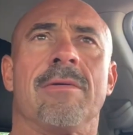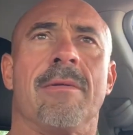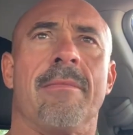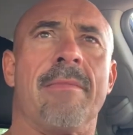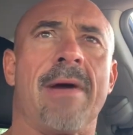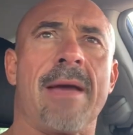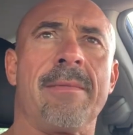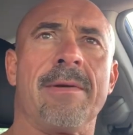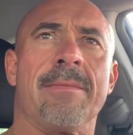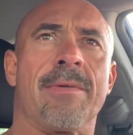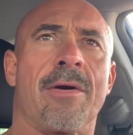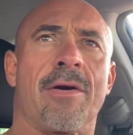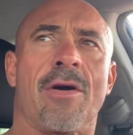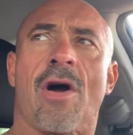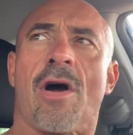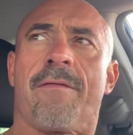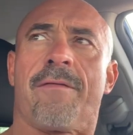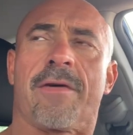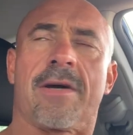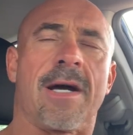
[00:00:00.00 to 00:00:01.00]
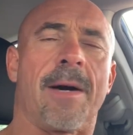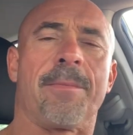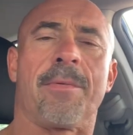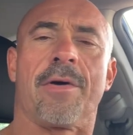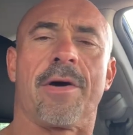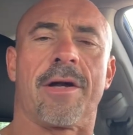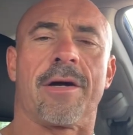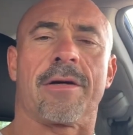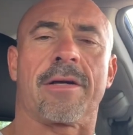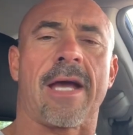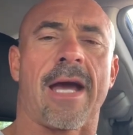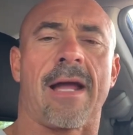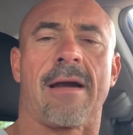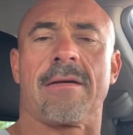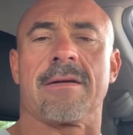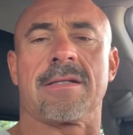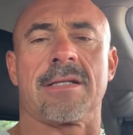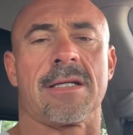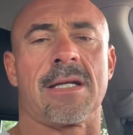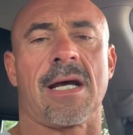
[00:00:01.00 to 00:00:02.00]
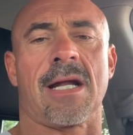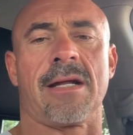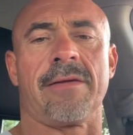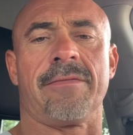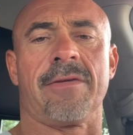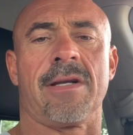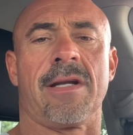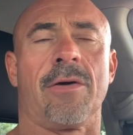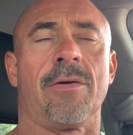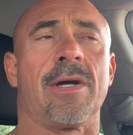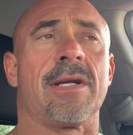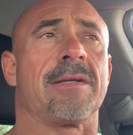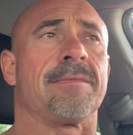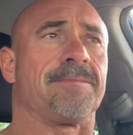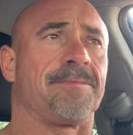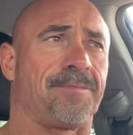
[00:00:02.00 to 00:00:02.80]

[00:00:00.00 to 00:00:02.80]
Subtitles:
maybe burn off a couple hundred calories and not even know it.